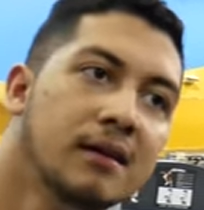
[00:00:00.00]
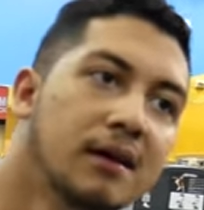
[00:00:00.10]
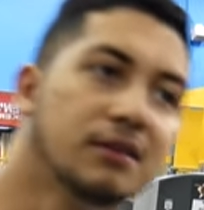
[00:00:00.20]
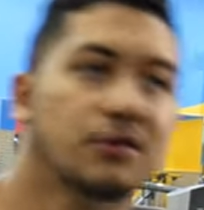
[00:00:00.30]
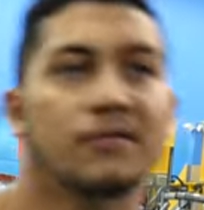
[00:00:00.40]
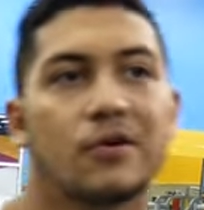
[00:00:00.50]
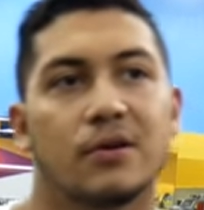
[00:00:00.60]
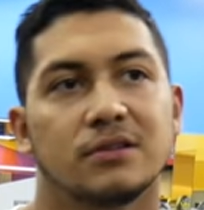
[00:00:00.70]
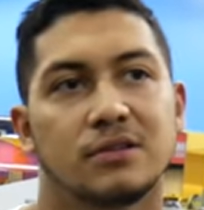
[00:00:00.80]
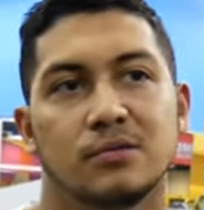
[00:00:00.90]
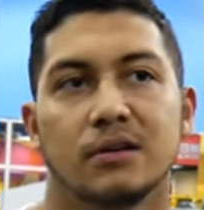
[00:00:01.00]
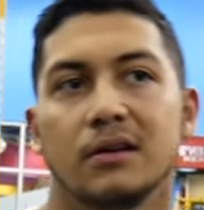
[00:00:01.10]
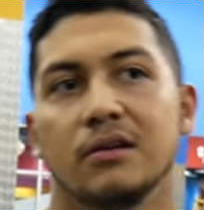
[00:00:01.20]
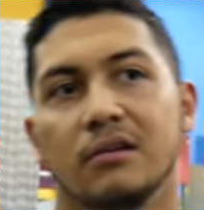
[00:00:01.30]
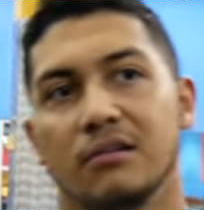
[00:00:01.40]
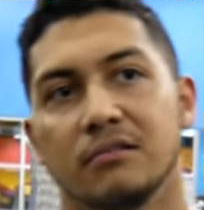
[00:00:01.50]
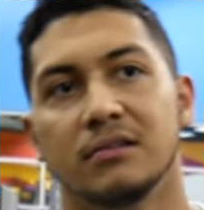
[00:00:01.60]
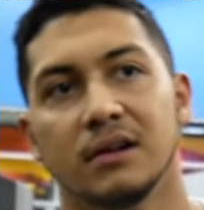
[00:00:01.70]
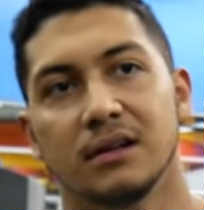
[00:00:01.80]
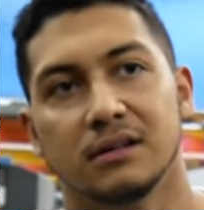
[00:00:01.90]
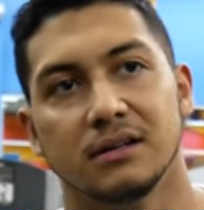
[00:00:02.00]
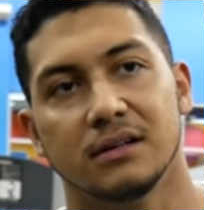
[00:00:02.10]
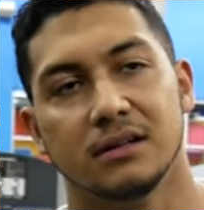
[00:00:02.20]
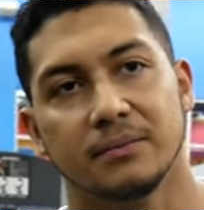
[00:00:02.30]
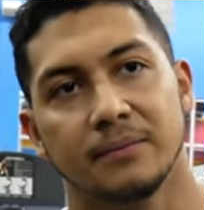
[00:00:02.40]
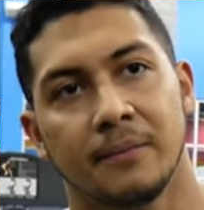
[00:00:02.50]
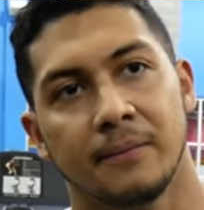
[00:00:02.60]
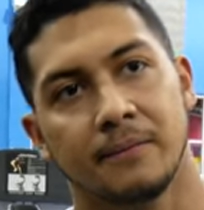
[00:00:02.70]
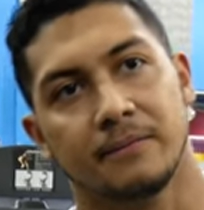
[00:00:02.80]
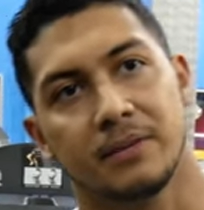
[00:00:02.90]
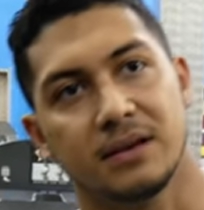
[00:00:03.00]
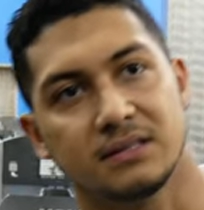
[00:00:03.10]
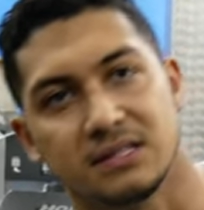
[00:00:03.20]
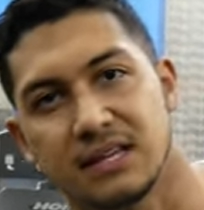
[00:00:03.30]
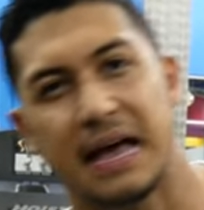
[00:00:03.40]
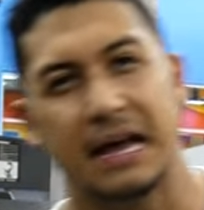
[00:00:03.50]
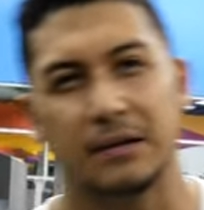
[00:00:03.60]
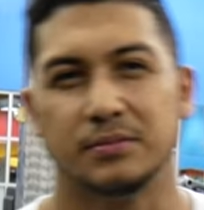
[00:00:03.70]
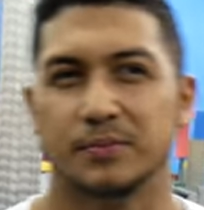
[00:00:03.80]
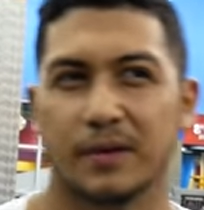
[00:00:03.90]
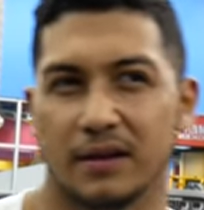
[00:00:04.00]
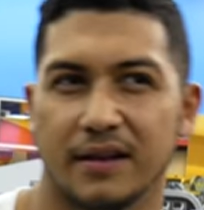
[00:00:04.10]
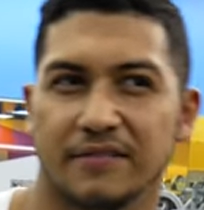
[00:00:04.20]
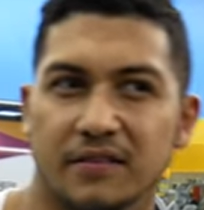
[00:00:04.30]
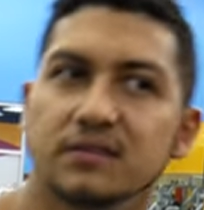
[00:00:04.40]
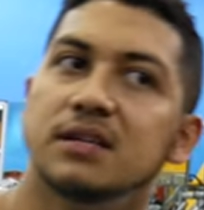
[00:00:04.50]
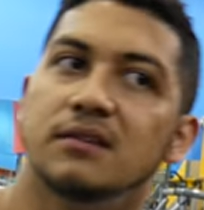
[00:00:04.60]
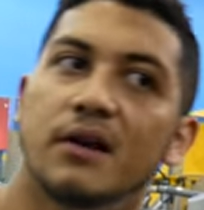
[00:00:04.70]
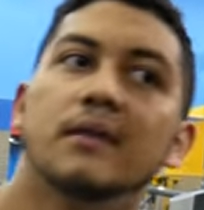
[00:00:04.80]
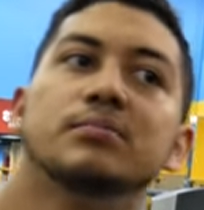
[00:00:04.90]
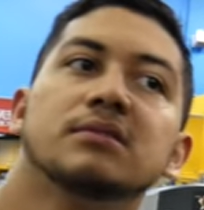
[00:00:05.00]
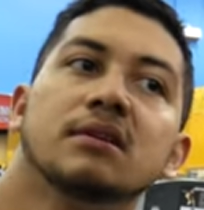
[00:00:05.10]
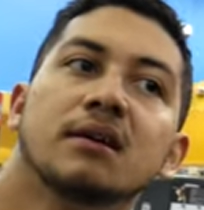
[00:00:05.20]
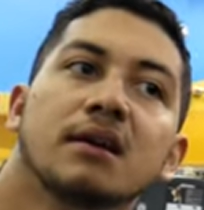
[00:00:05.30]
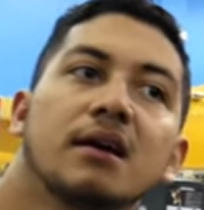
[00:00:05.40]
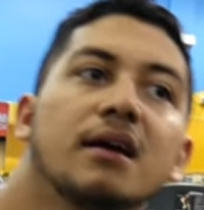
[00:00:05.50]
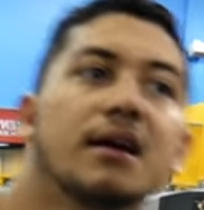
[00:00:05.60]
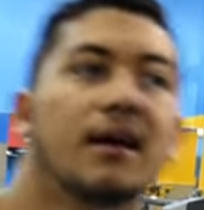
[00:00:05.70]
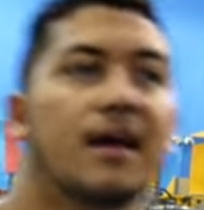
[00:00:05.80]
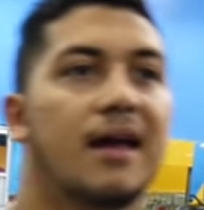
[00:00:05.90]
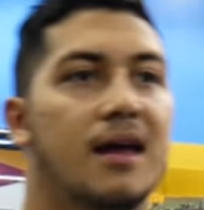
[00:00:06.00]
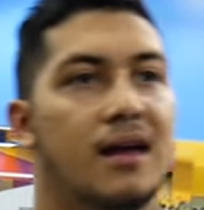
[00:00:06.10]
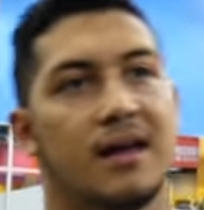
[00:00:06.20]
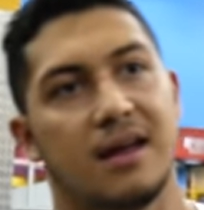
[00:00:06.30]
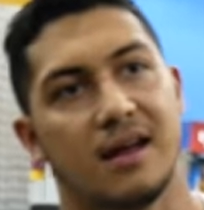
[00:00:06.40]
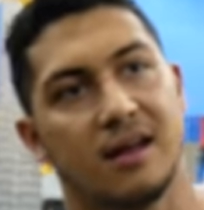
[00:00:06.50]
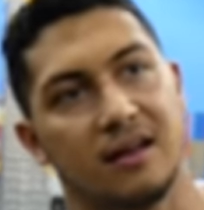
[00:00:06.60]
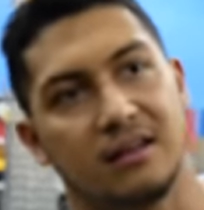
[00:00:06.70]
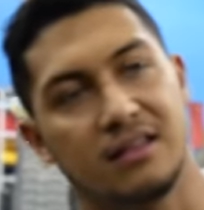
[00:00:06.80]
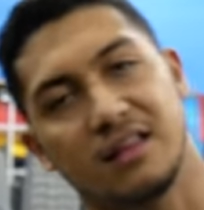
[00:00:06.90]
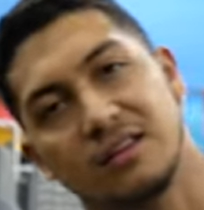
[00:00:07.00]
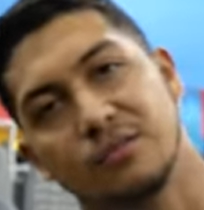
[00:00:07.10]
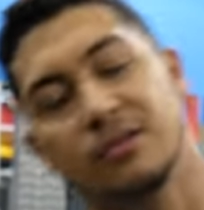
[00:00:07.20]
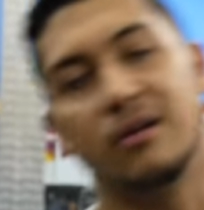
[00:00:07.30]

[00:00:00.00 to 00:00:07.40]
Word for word: And so of course you would do, because it's abs, probably like 15 reps. And then you would